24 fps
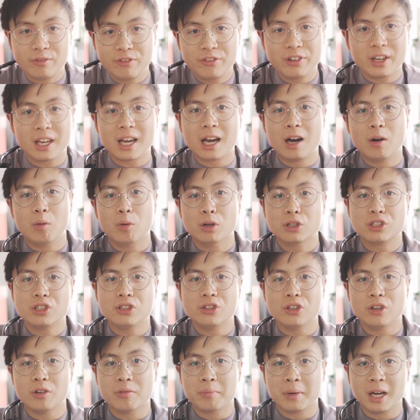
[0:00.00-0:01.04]
figure out what to
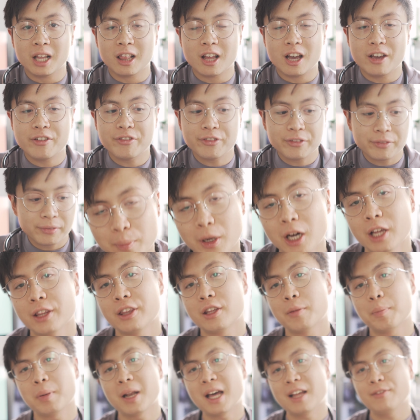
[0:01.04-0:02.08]
do with my life. But
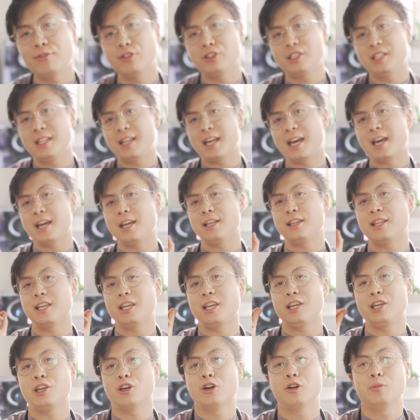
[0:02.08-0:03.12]
the plan for today,
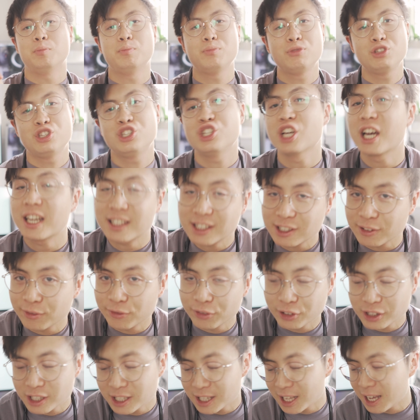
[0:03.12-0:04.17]
the objective
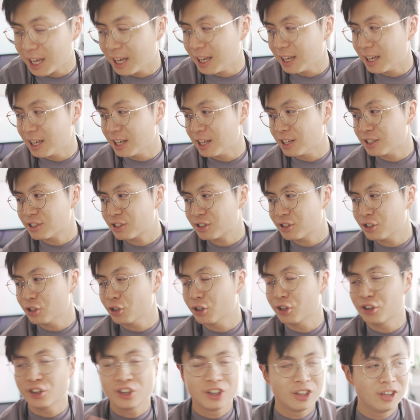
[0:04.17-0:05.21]
for today is
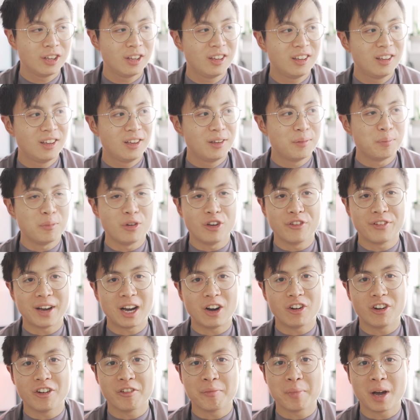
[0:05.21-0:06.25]
to move
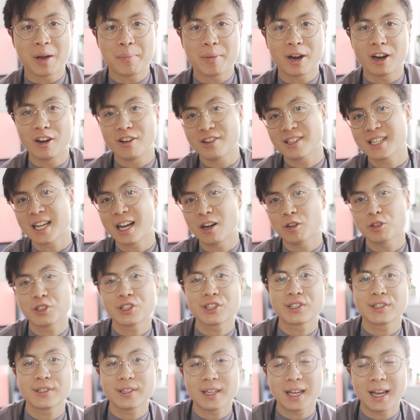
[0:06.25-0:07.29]
out of my parents'
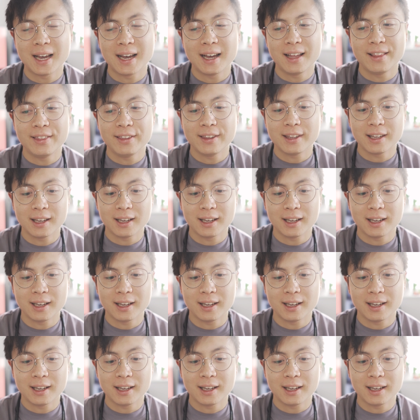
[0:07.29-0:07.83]
house and